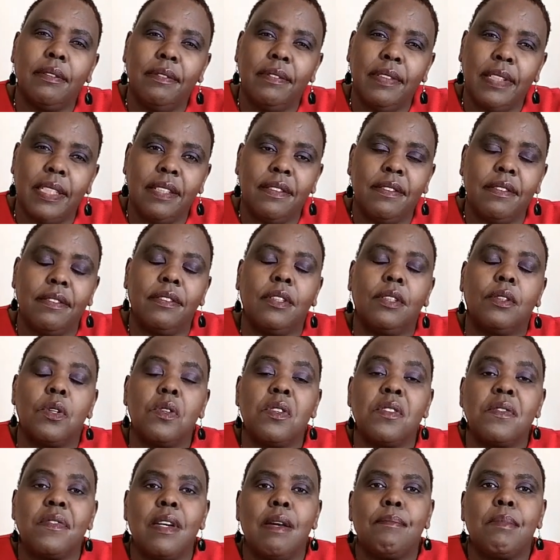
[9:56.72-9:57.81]
very
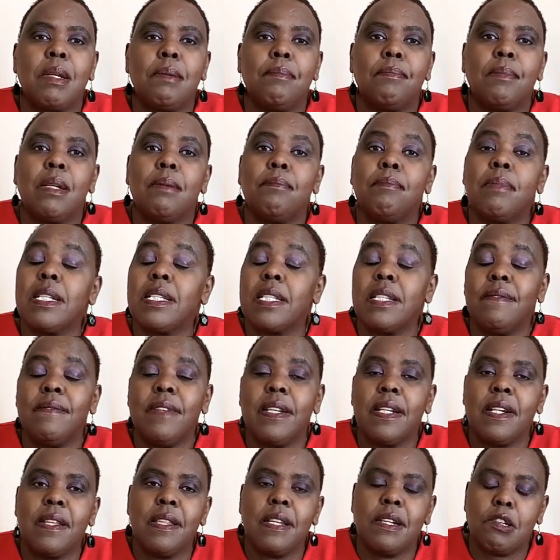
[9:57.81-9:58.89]
close family members,
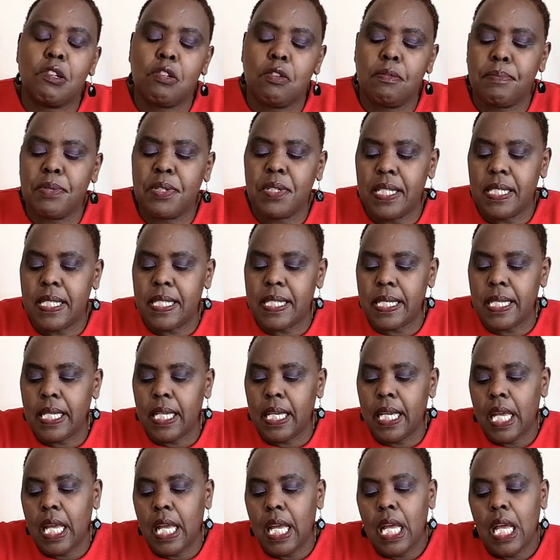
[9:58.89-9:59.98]
even in the community,
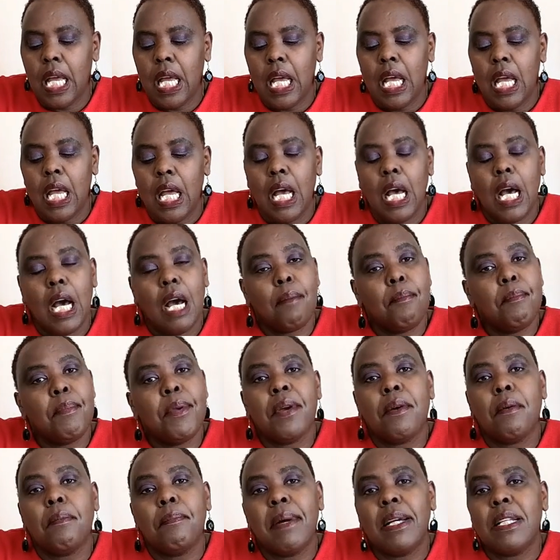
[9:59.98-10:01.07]

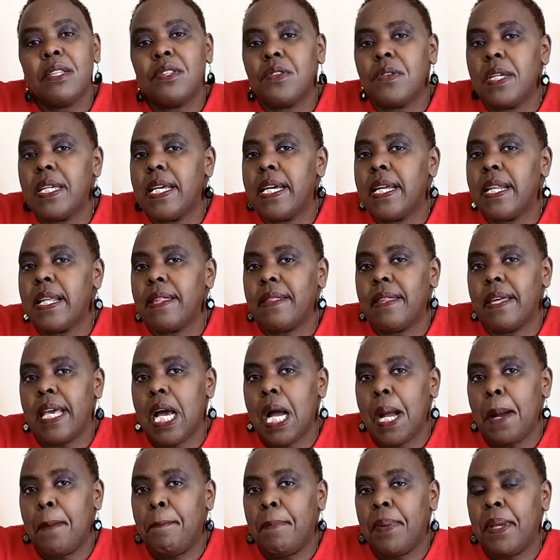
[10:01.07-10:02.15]
Be open to hearing the
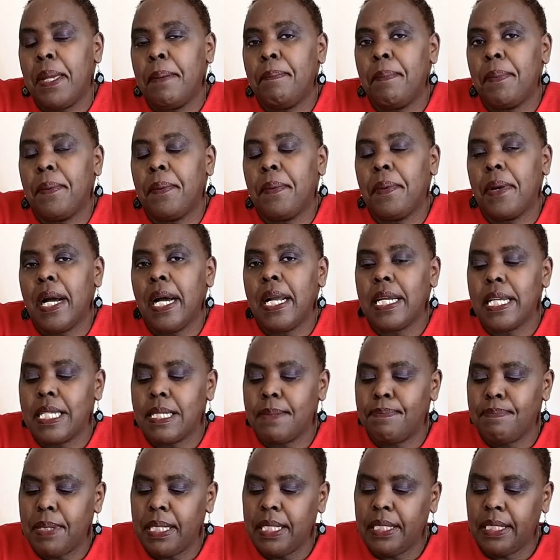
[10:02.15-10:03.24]
young people, and
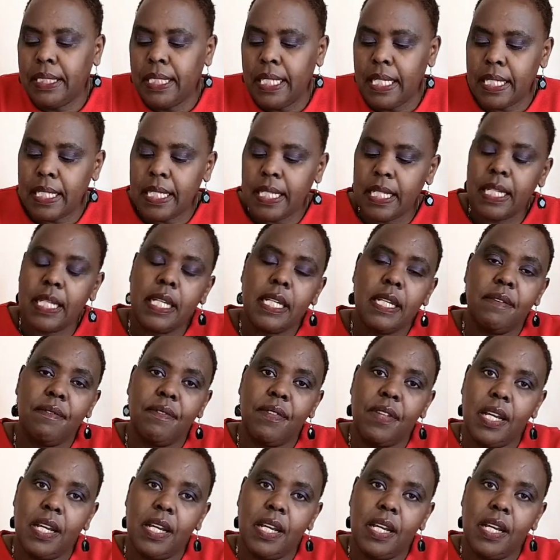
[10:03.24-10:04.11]
especially if